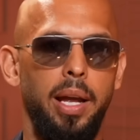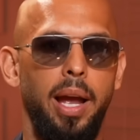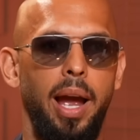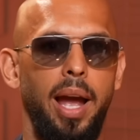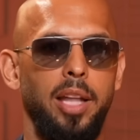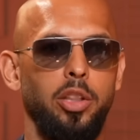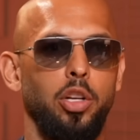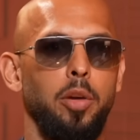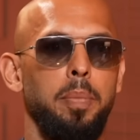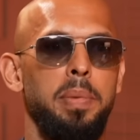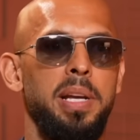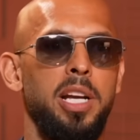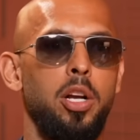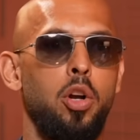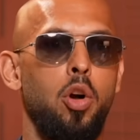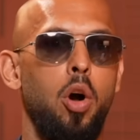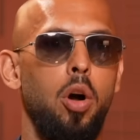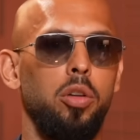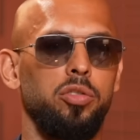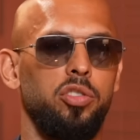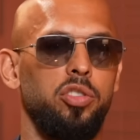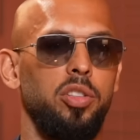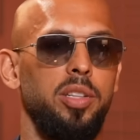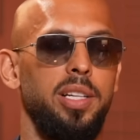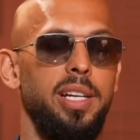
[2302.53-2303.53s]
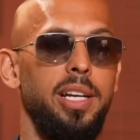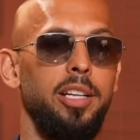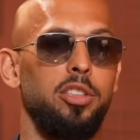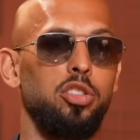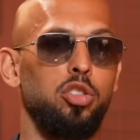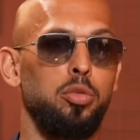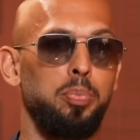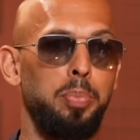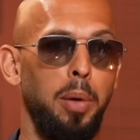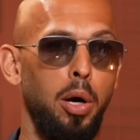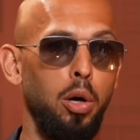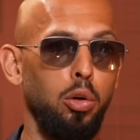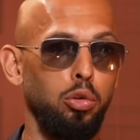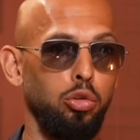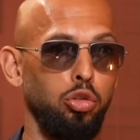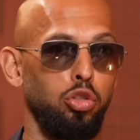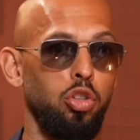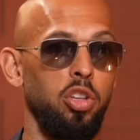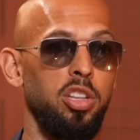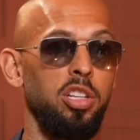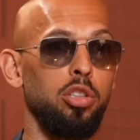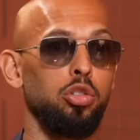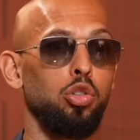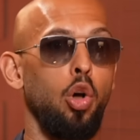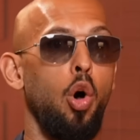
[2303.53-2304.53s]
and they're being constantly exposed to
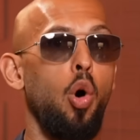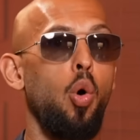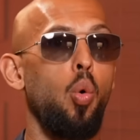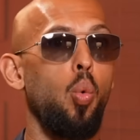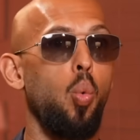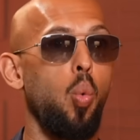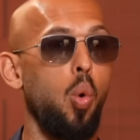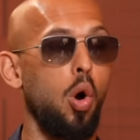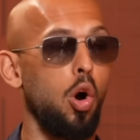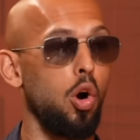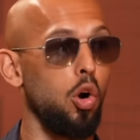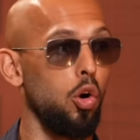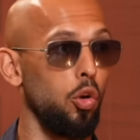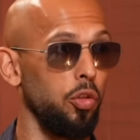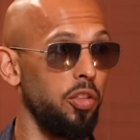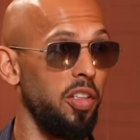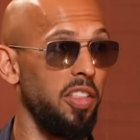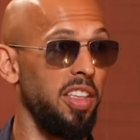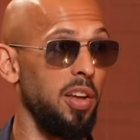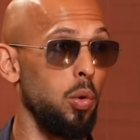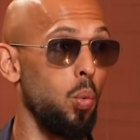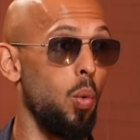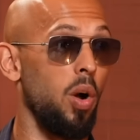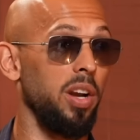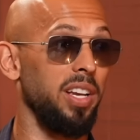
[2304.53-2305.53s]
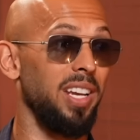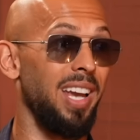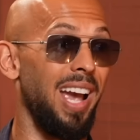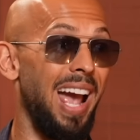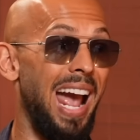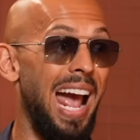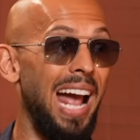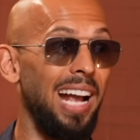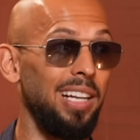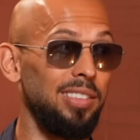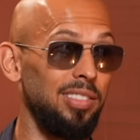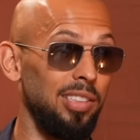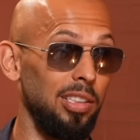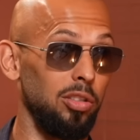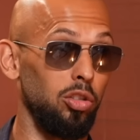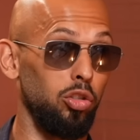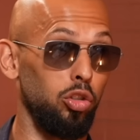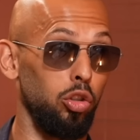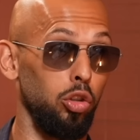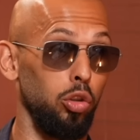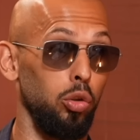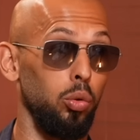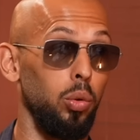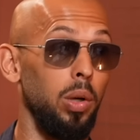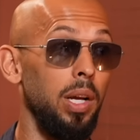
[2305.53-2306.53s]
this whole world that they want to get access
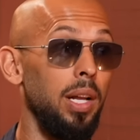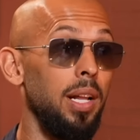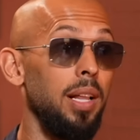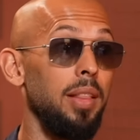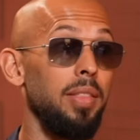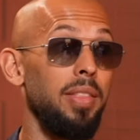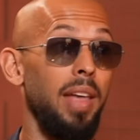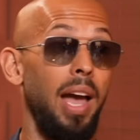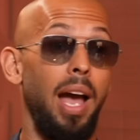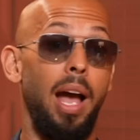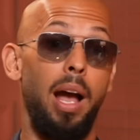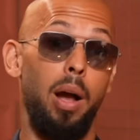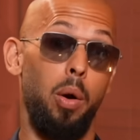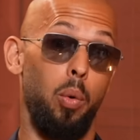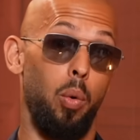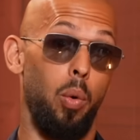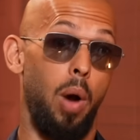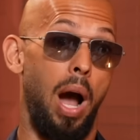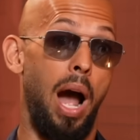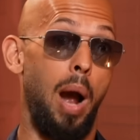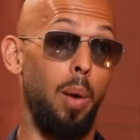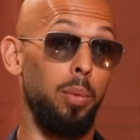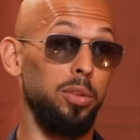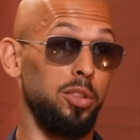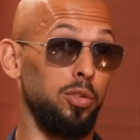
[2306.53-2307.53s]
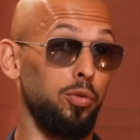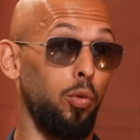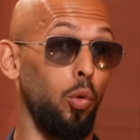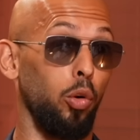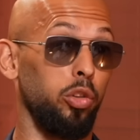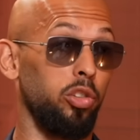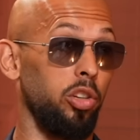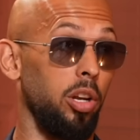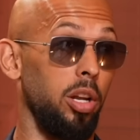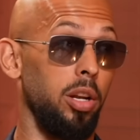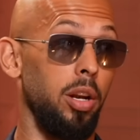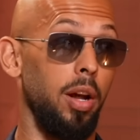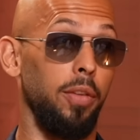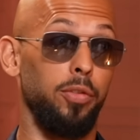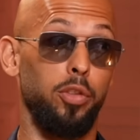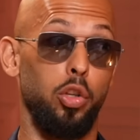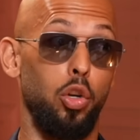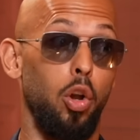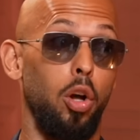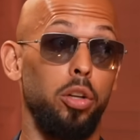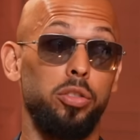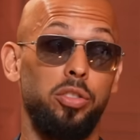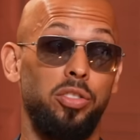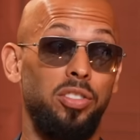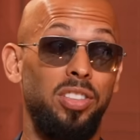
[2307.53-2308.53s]
to that I was fortunate enough to
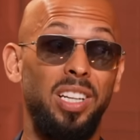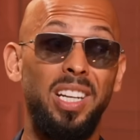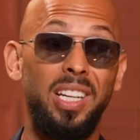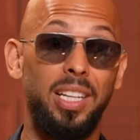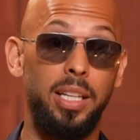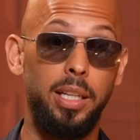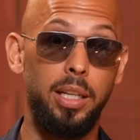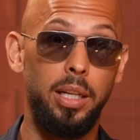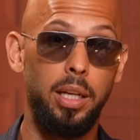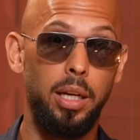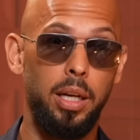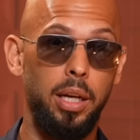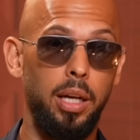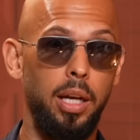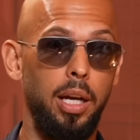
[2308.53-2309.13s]
not see.